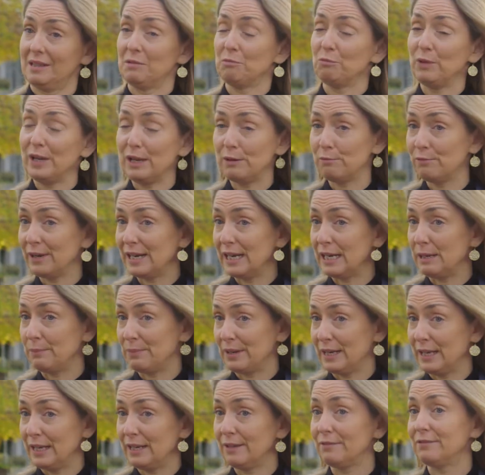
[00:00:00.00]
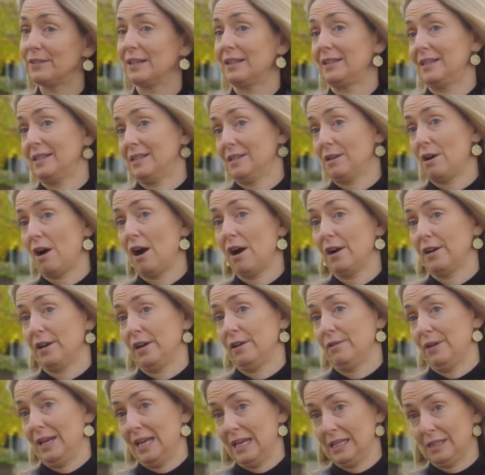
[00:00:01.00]
we really believe that this
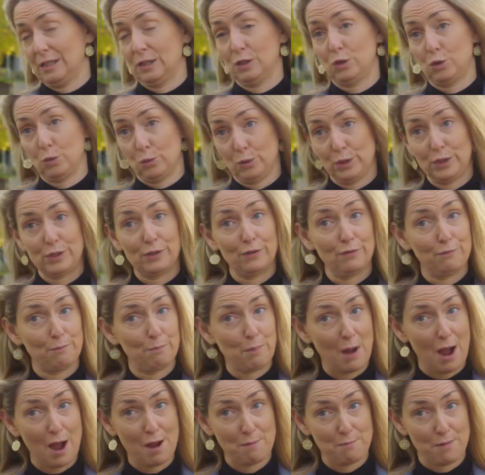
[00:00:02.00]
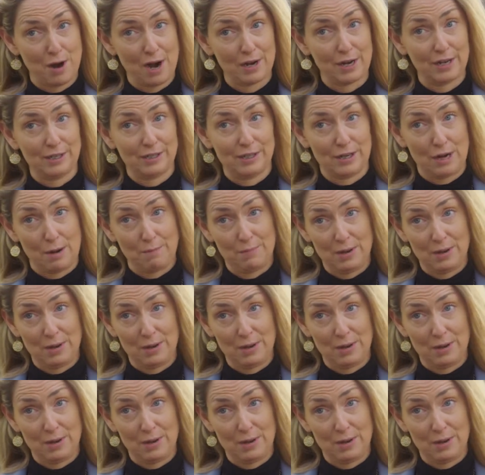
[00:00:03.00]
cargo is a source of biomarkers in our